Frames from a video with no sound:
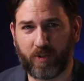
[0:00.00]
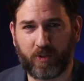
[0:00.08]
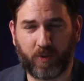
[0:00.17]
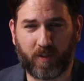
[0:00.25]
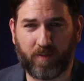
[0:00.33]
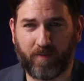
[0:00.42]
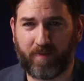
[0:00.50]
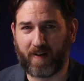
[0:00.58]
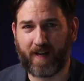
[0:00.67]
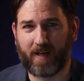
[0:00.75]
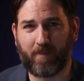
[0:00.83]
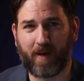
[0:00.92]
which you can
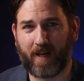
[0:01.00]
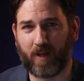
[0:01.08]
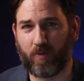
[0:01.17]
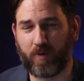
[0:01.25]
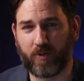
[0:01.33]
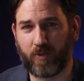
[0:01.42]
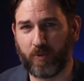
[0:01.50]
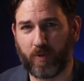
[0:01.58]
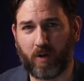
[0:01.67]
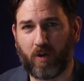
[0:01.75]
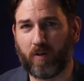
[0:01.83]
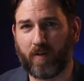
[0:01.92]
find by going to
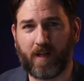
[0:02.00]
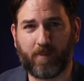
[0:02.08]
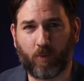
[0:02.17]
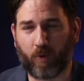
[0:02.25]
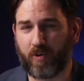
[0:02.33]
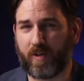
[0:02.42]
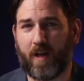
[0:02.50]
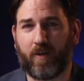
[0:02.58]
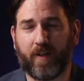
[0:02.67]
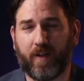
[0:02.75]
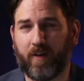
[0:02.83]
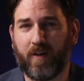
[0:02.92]
an online mortgage
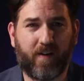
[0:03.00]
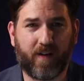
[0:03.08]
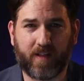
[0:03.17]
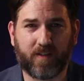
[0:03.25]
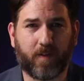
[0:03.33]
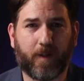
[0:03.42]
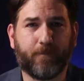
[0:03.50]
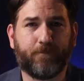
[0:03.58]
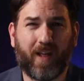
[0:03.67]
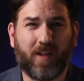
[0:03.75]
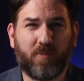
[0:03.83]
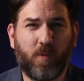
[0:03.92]
calculator very easily.
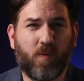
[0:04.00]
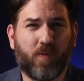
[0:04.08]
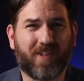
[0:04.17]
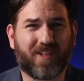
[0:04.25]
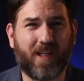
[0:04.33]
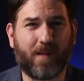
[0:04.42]
Okay, let's move on to